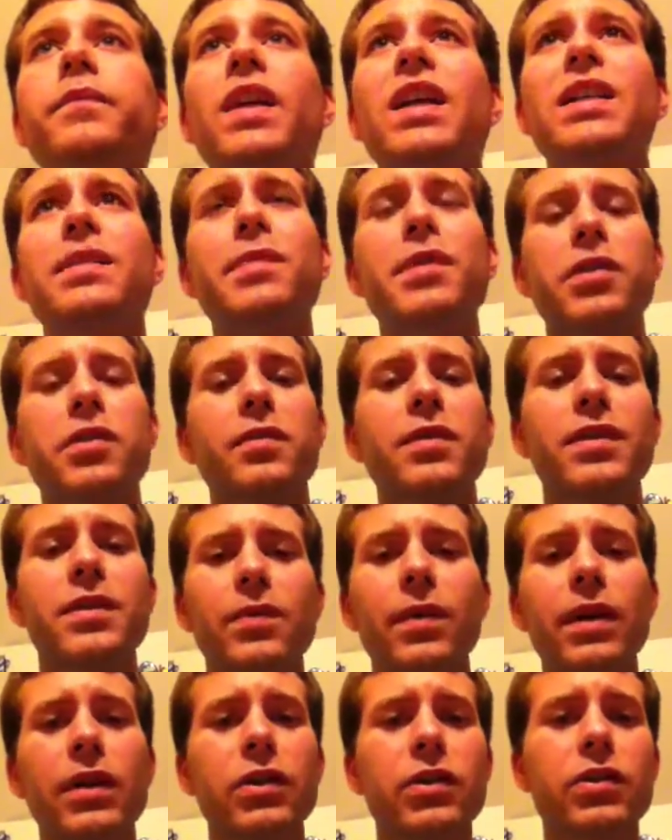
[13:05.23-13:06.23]
Especially with
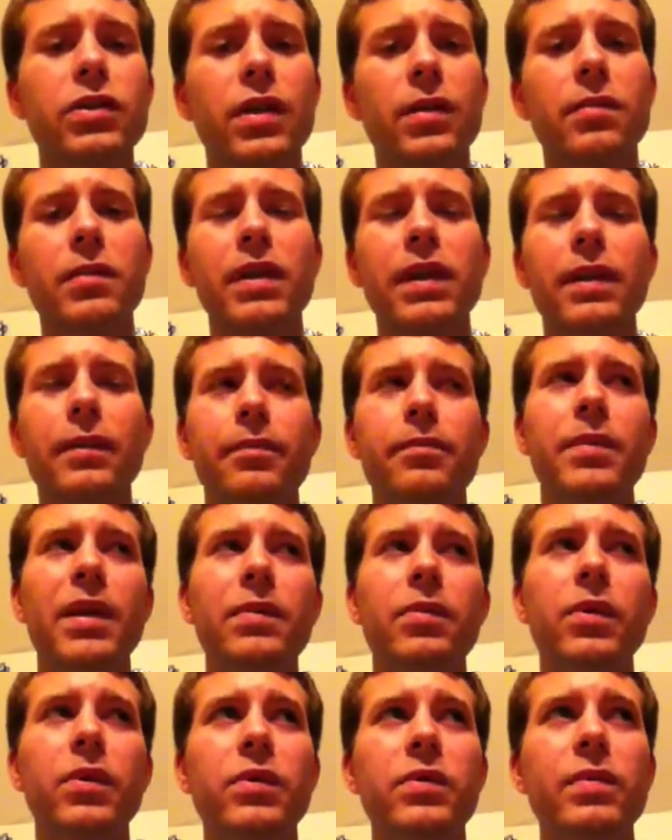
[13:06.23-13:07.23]
Swedish, not many
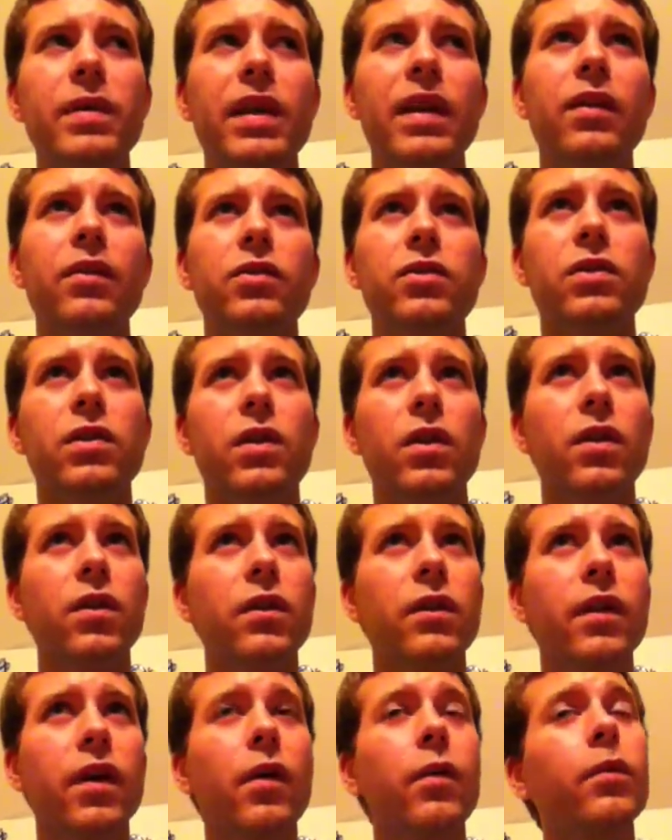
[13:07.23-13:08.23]
people who speak English
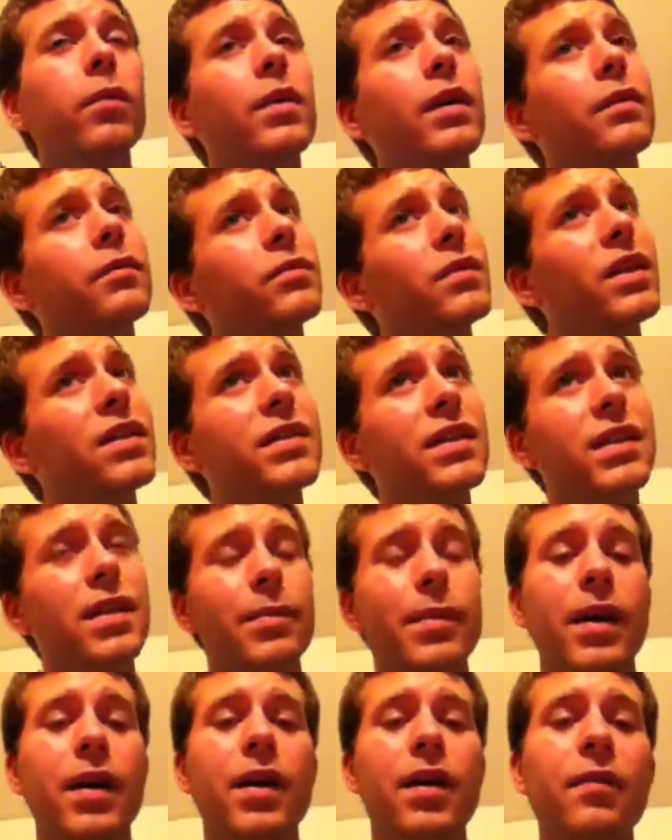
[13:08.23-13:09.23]
learn that. Oh, well, I'll take
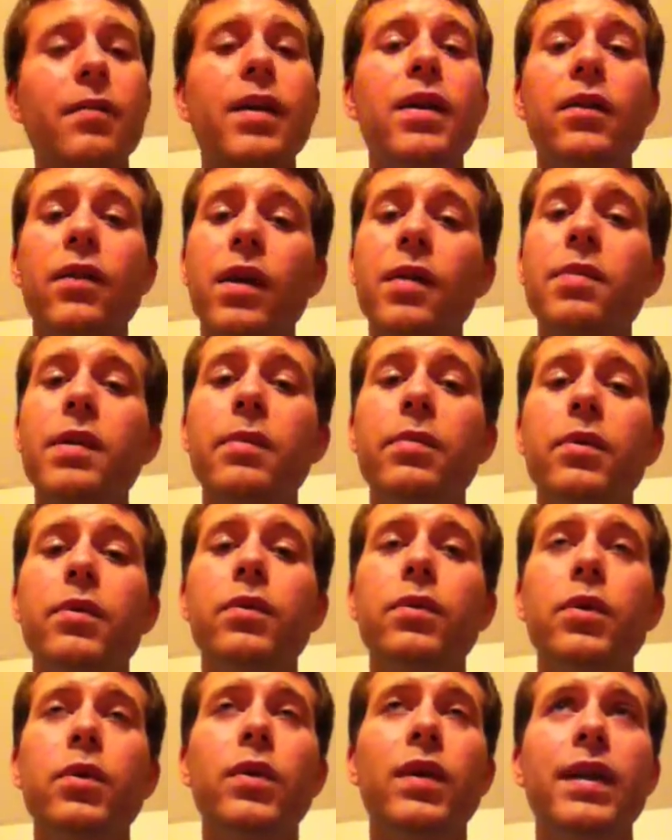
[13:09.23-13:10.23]
that back. I met a lot of
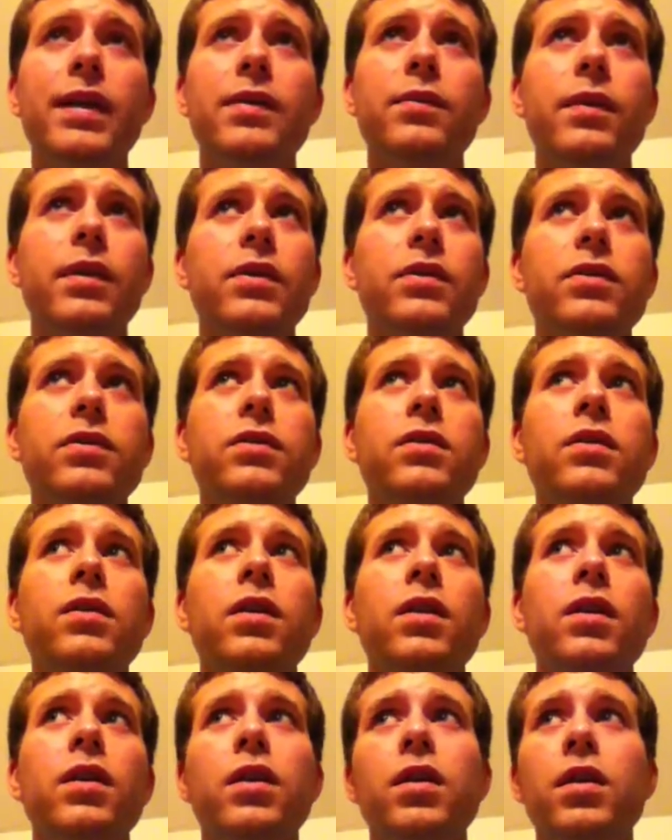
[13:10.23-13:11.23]
people who like Swedish,
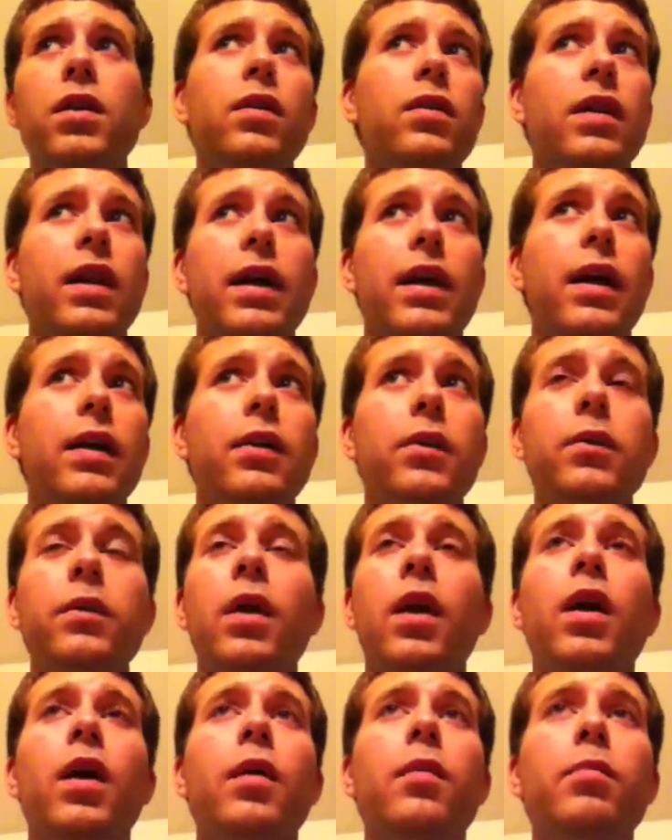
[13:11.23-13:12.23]
like I do,
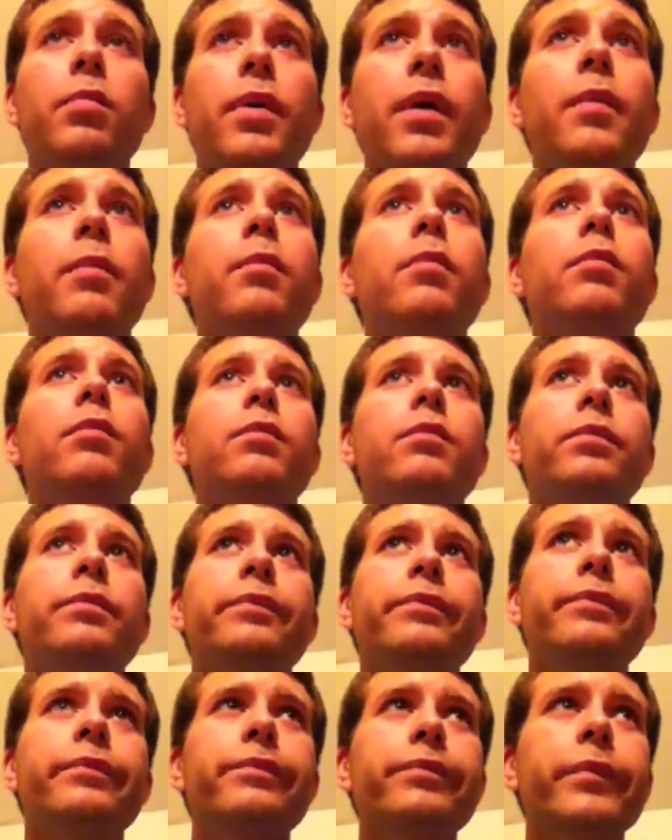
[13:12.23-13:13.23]
but
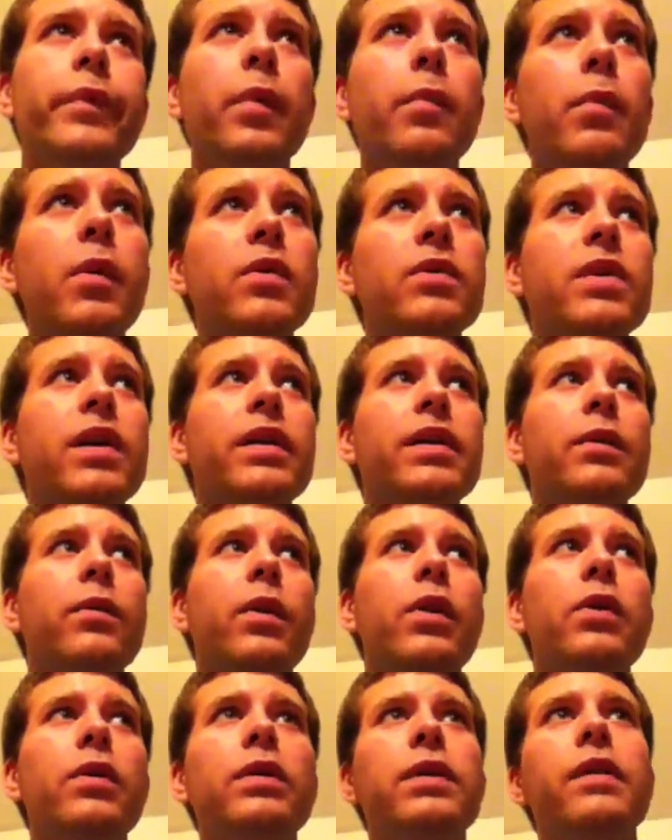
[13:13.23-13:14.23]
most likely
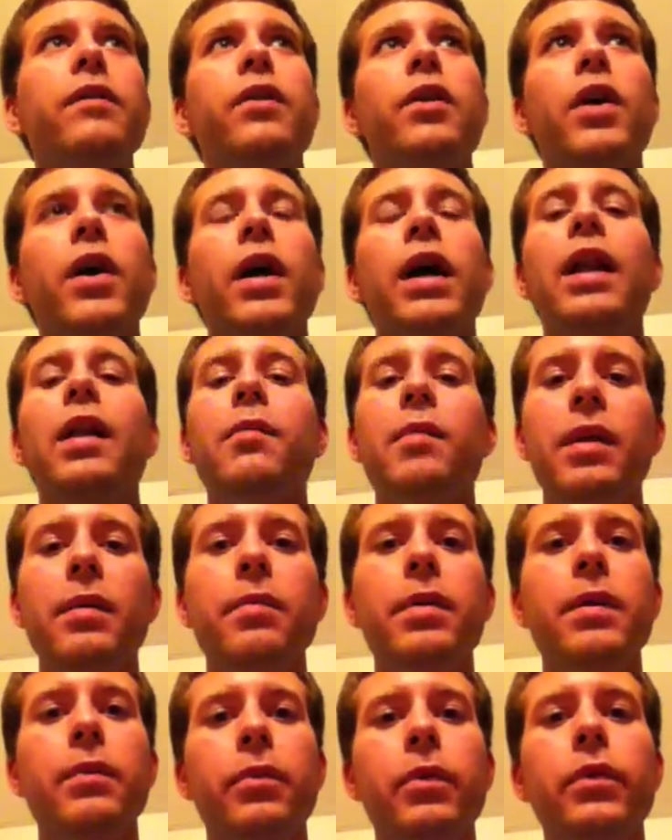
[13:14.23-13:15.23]
where you live, you're not going to
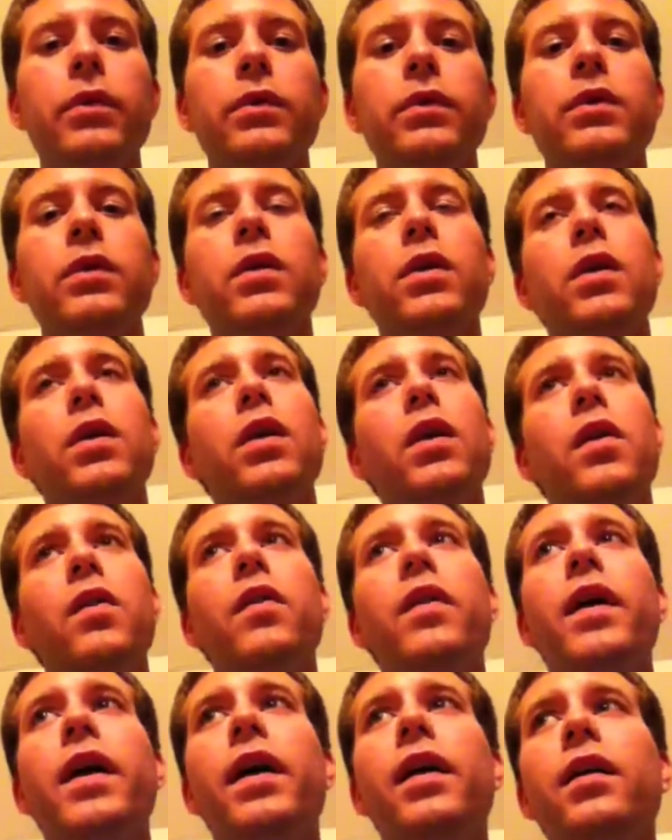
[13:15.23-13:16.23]
meet people
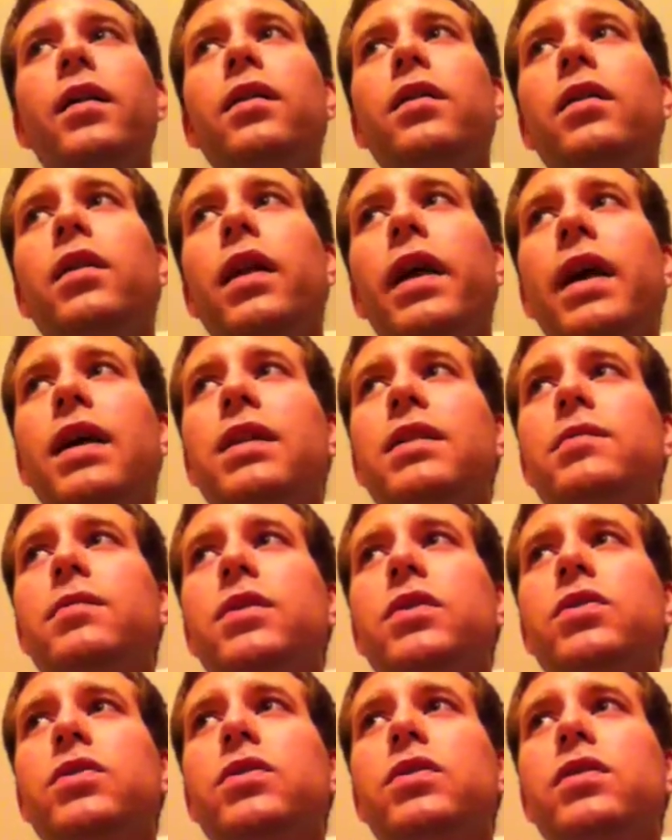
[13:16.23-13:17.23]
that like it as
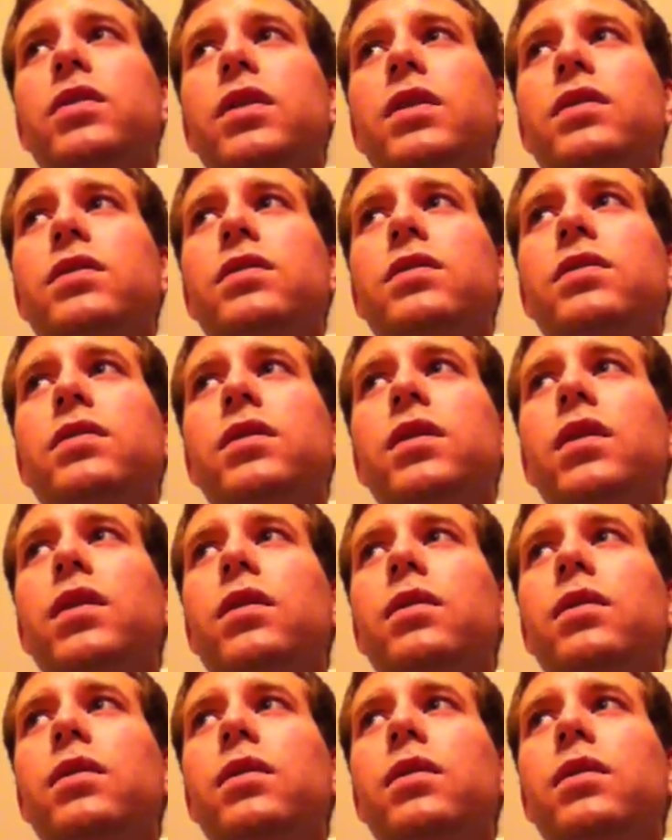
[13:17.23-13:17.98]
much as,